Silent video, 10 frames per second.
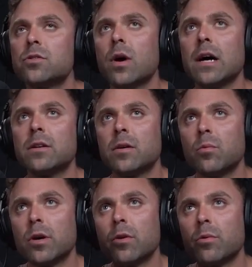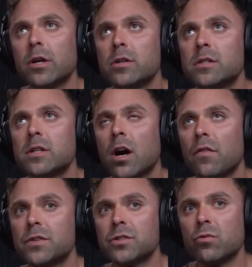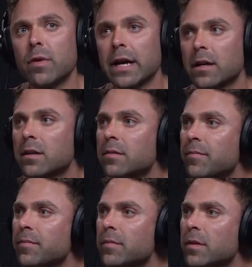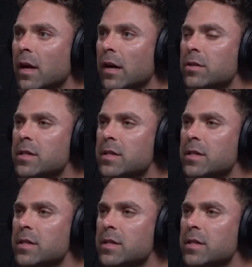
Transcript: So where is the officer rank? How does